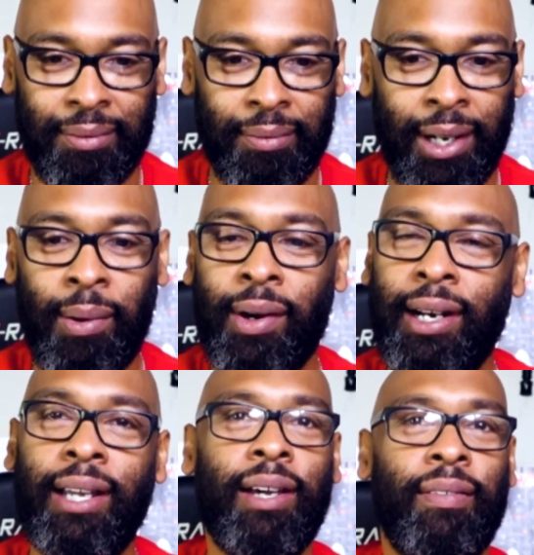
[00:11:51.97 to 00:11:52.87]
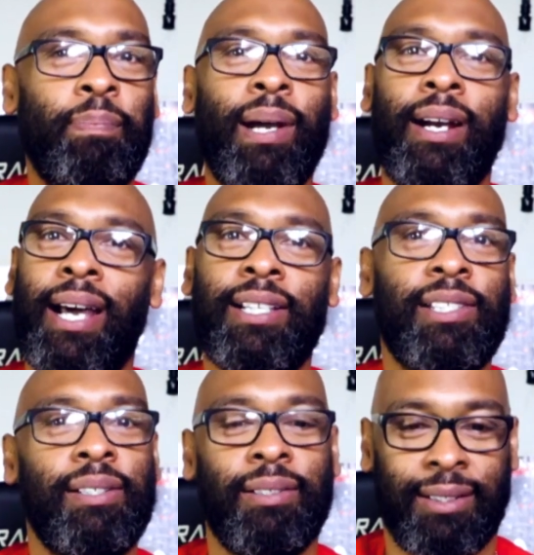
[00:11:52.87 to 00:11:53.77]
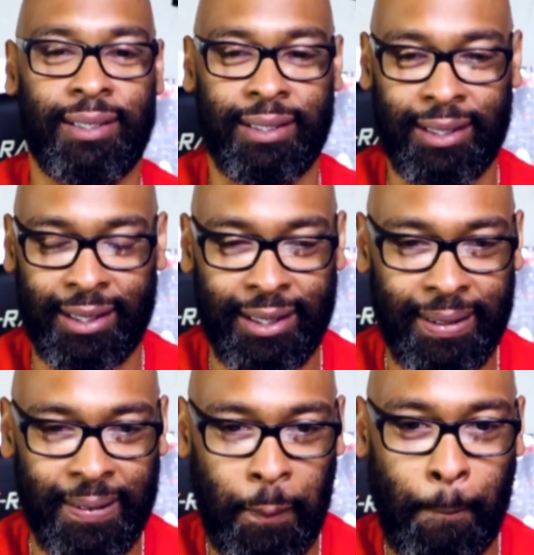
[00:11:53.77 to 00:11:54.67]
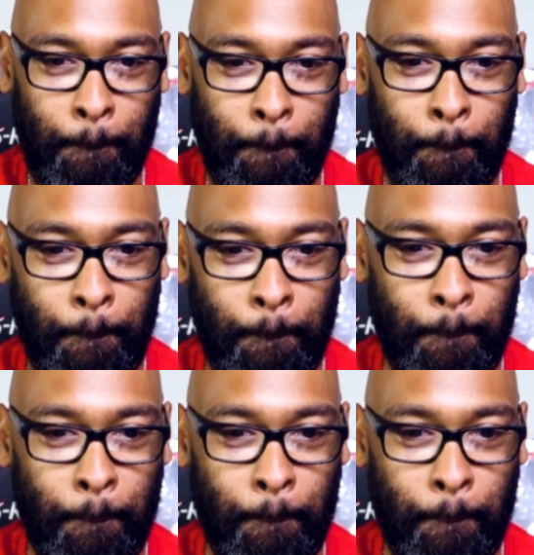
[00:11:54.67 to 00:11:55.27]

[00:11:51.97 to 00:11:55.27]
We want to live in paradise too. Smells like pine.